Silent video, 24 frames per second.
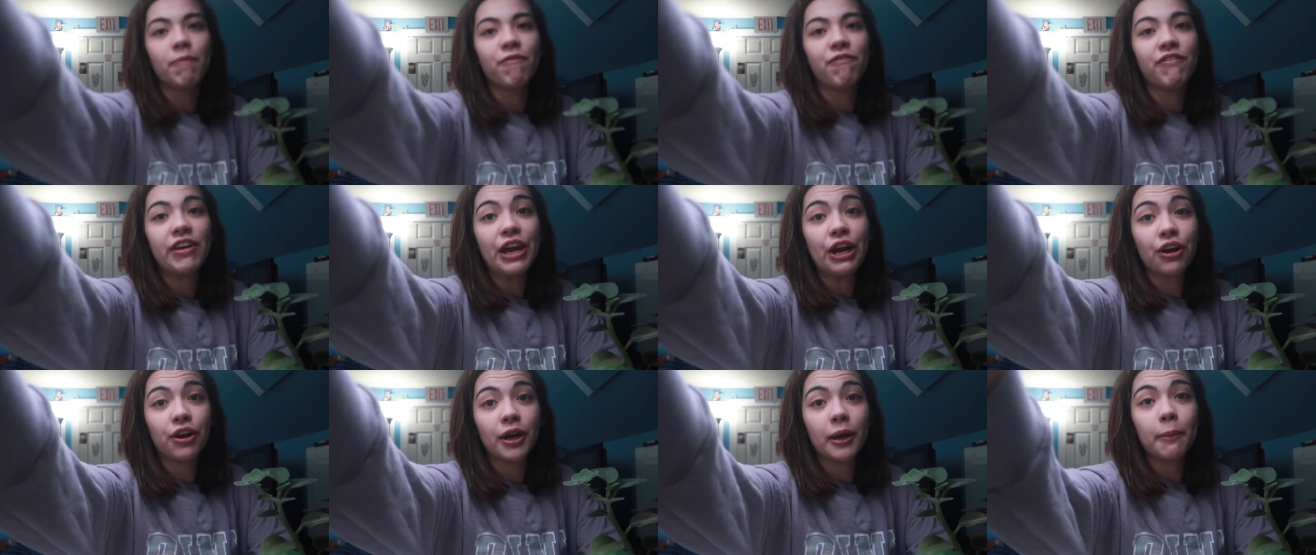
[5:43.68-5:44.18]

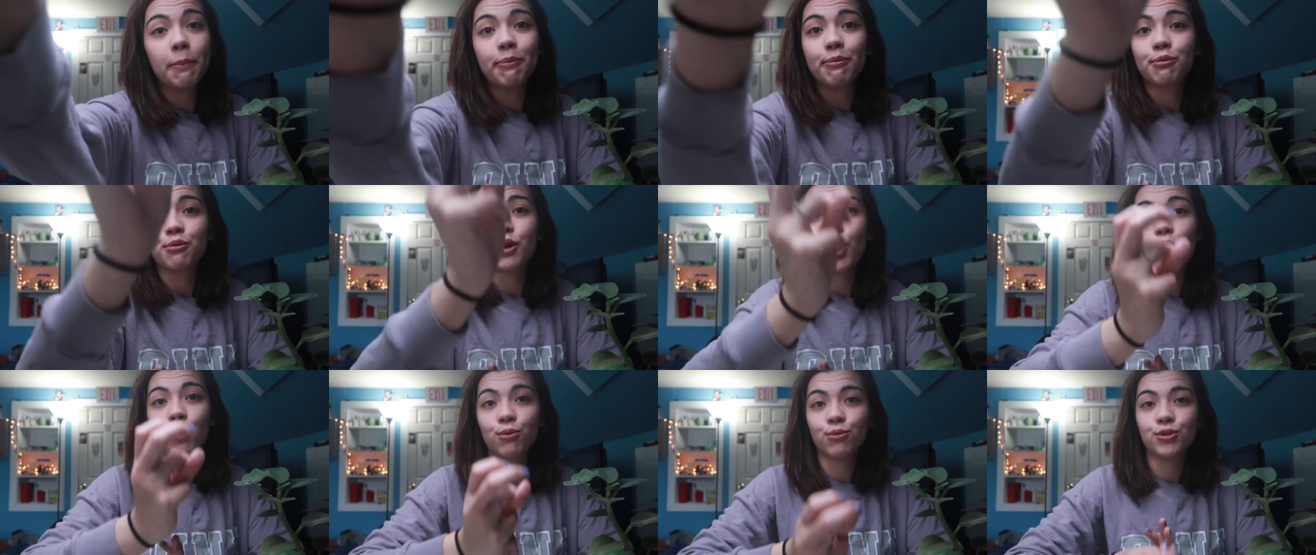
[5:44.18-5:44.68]
very
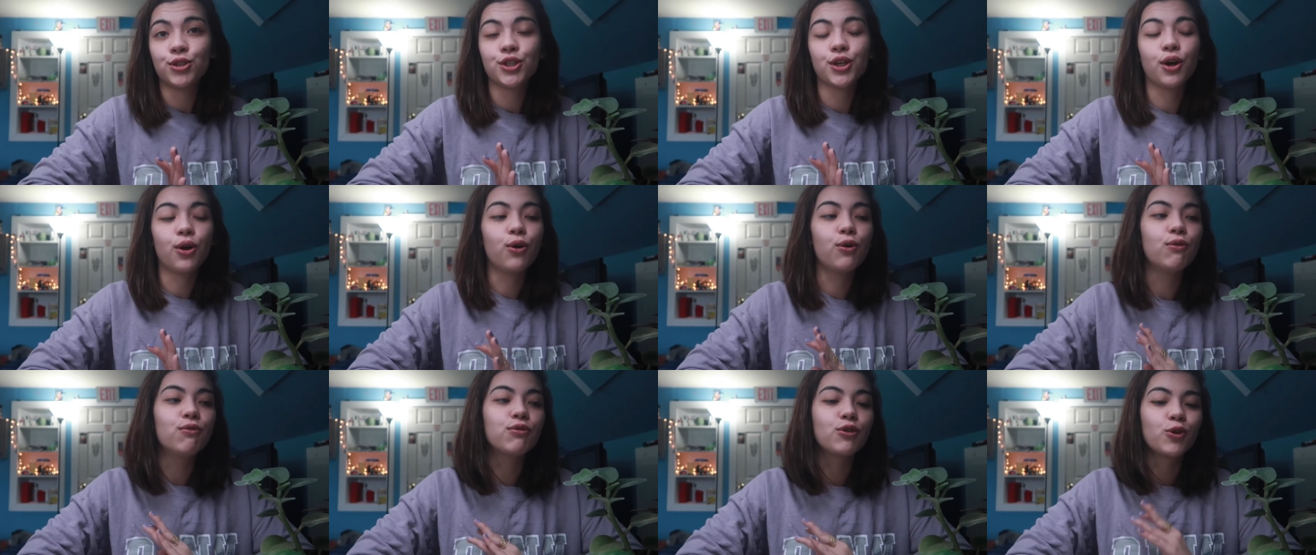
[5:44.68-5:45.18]
prone to
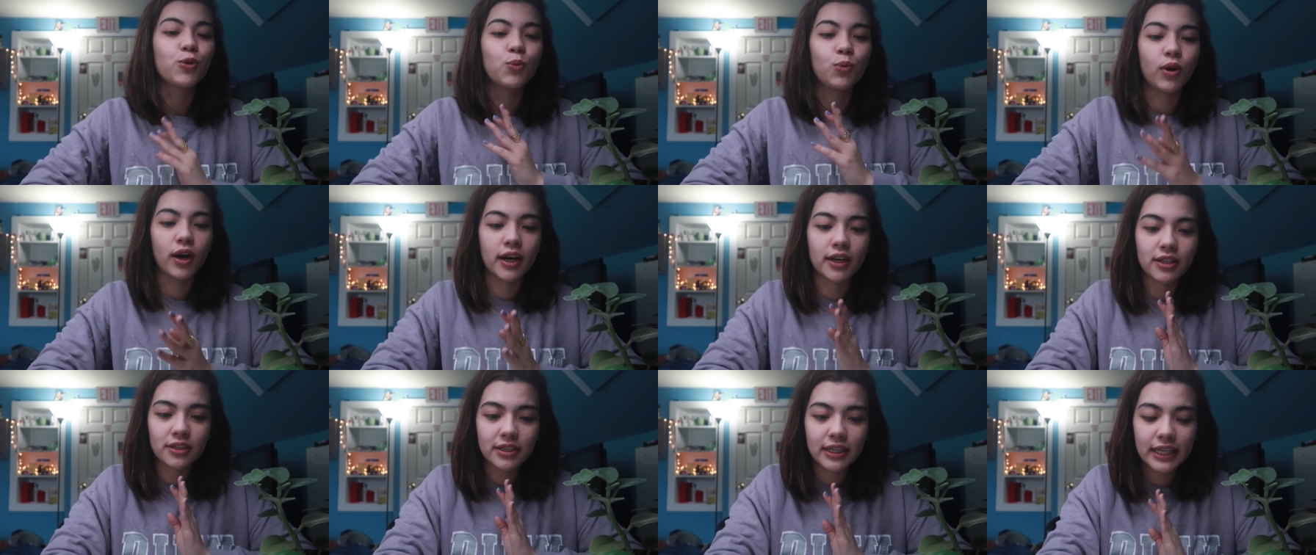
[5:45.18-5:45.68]

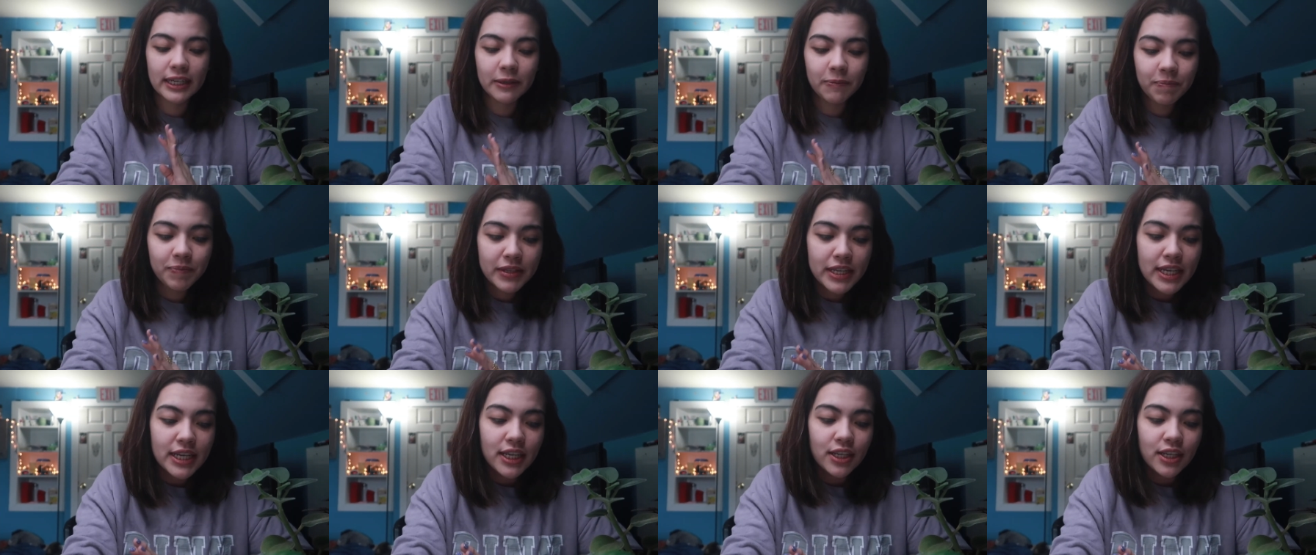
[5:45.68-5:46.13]
overwatering,